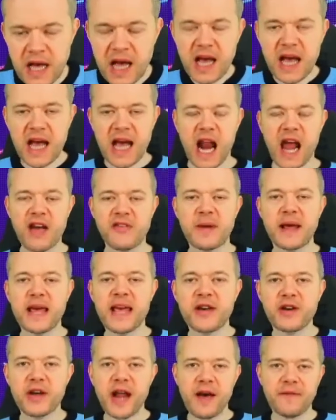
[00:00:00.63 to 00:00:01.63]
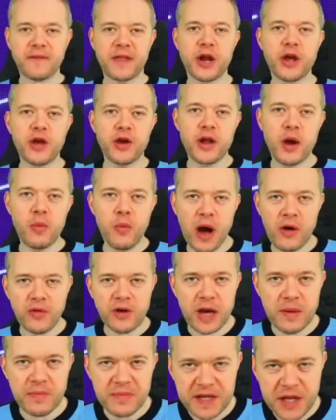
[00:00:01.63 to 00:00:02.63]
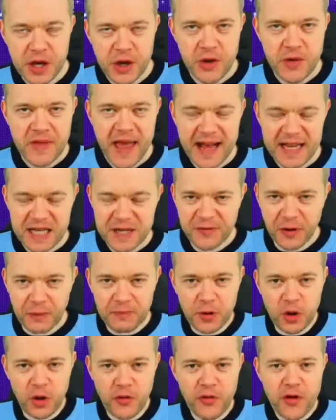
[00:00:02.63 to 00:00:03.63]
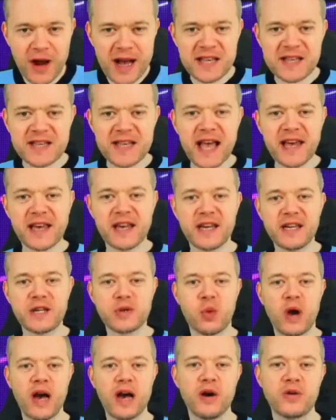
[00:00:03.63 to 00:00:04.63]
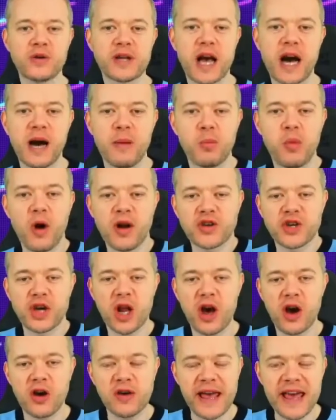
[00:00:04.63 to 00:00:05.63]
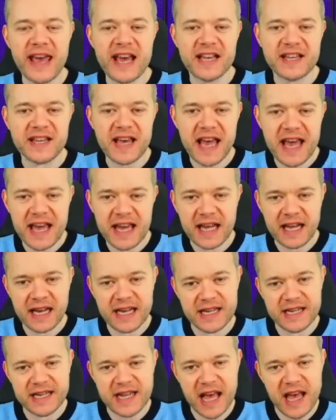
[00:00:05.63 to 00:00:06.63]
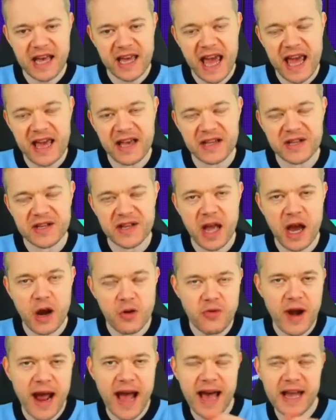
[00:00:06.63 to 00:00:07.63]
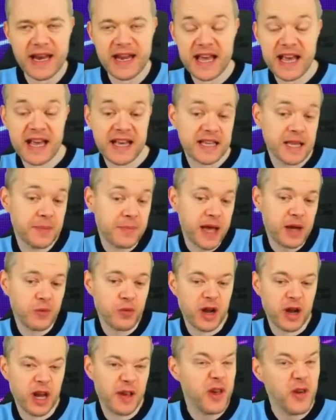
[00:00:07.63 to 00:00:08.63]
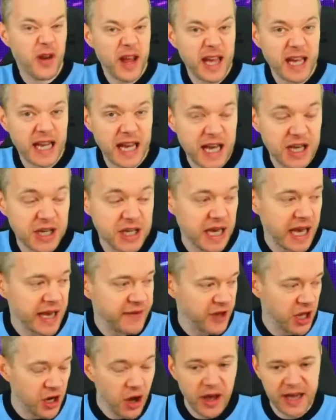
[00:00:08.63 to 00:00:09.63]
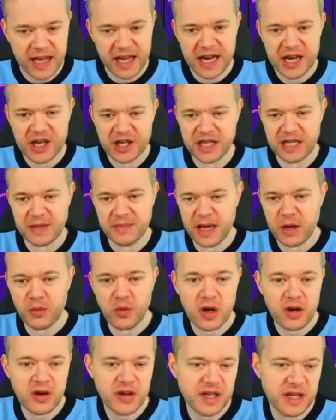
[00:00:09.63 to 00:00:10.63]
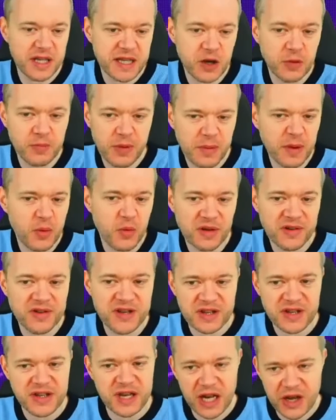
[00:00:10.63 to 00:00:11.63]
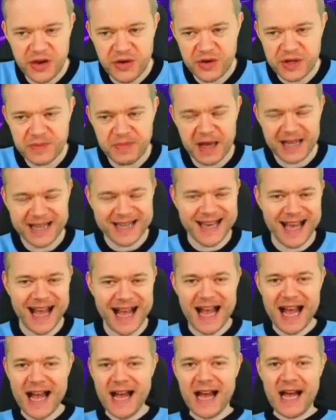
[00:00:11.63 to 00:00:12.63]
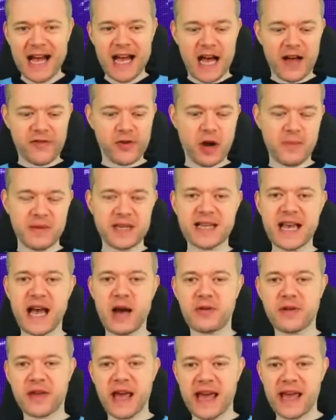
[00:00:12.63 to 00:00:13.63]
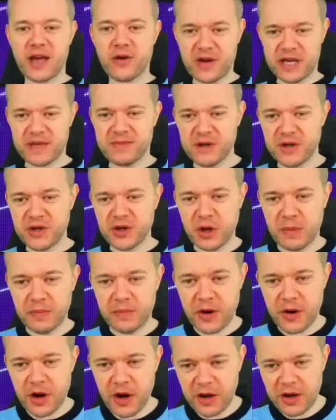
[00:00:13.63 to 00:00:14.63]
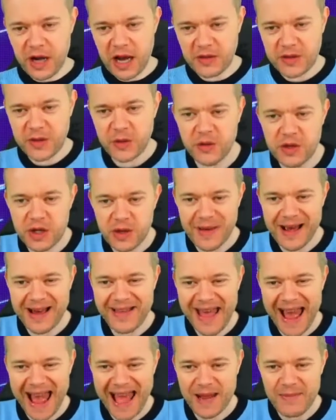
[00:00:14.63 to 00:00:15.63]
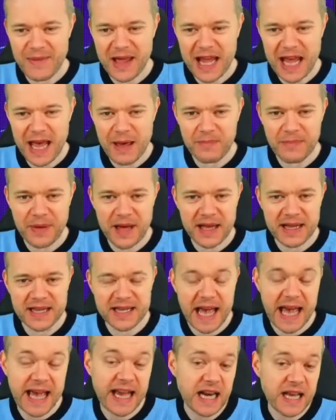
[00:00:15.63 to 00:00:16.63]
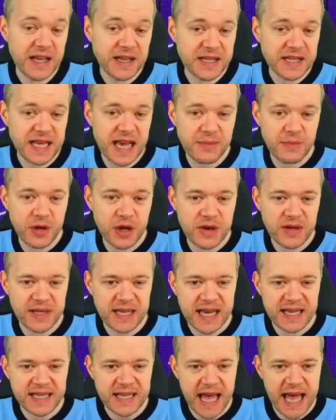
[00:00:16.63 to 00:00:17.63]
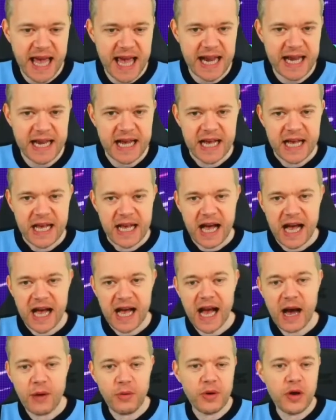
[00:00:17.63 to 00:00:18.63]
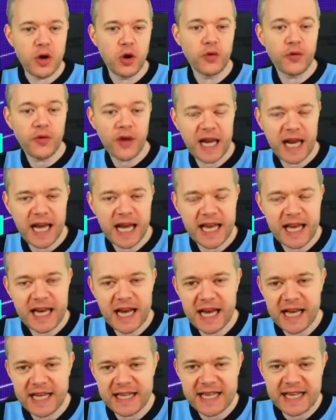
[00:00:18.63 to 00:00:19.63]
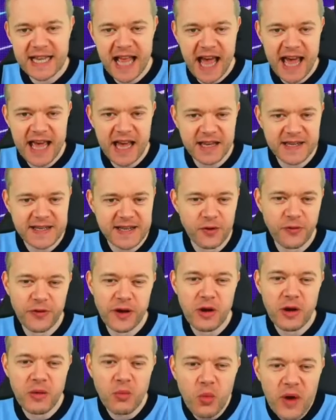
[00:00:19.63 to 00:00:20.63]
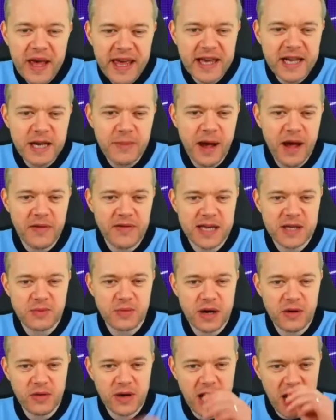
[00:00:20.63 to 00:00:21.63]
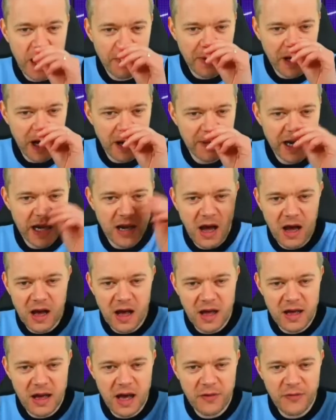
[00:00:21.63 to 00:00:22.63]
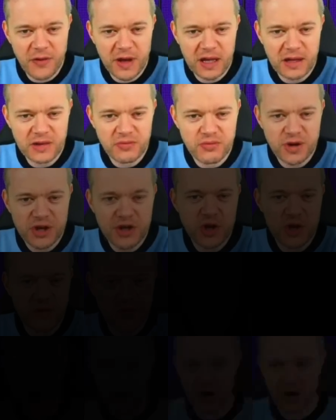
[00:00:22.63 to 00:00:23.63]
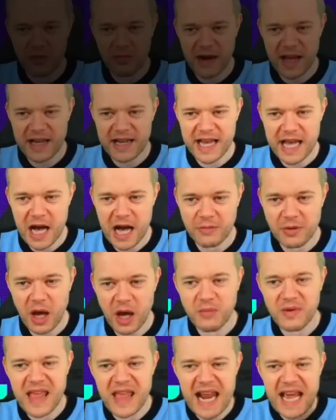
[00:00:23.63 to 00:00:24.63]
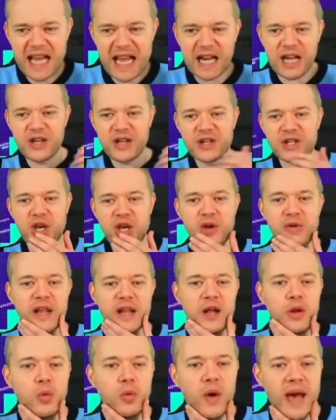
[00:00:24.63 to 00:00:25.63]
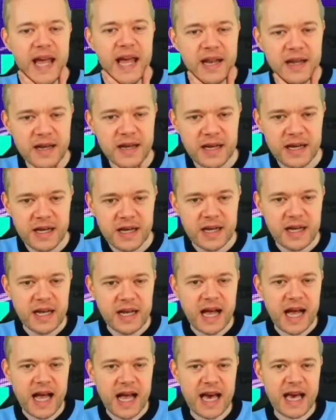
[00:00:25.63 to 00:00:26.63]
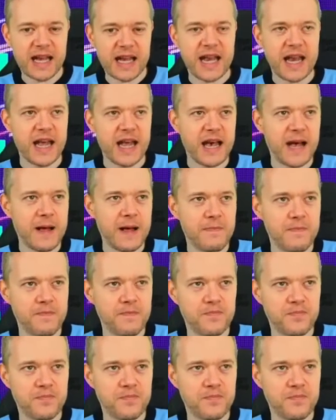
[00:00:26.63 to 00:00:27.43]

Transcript: Hello everybody, good afternoon and welcome to That's Football for our second World Cup watch along. It's England against Iran. It's the big one if you're English. If you're not English, it's a big one because you still probably want us to lose. But I've got my Southgate Christmas jumper on. I'll talk to you about that in a minute. But England's team news is in. How are you all feeling today? Are you still feeling weird about this World Cup? I mean, I feel rejuvenated already. I'm going with an England 2-0 win. And